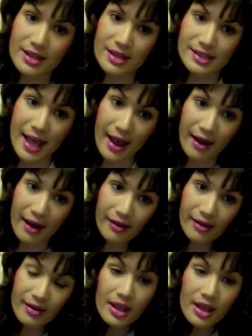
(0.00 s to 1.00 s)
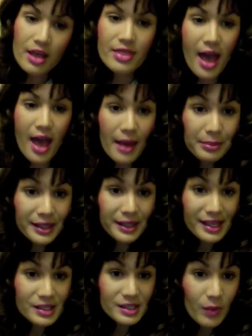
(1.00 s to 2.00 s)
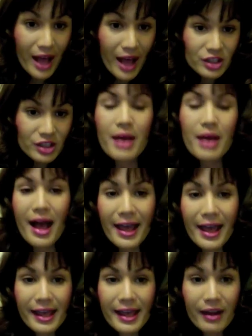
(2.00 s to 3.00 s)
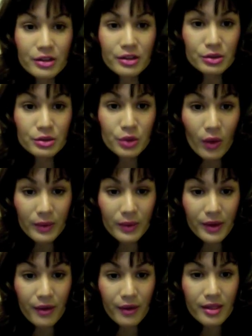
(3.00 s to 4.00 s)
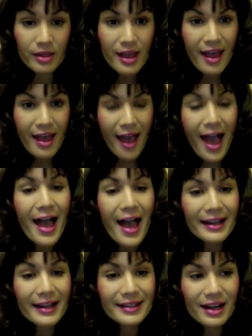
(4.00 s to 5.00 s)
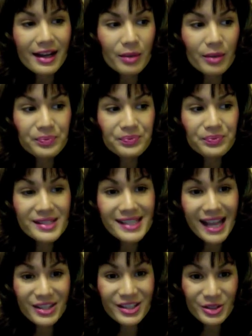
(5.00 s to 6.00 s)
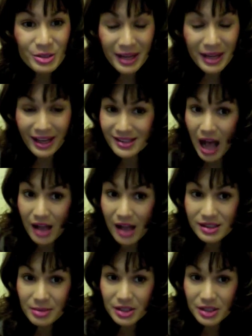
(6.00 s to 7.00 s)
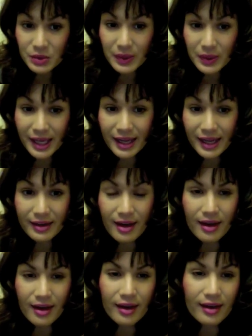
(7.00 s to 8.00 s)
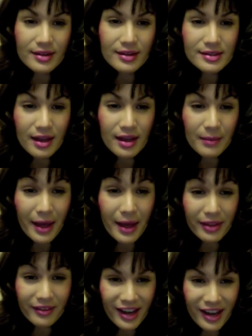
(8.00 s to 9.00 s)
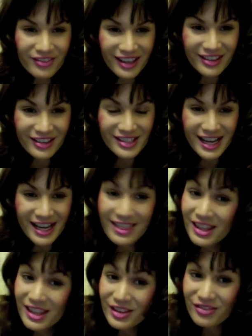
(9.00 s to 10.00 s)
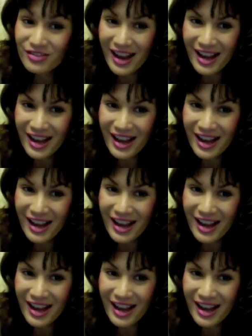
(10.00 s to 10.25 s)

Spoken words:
this hair, then please watch my hair tutorial and stay tuned because I'll also be doing some other great videos that I think you'd find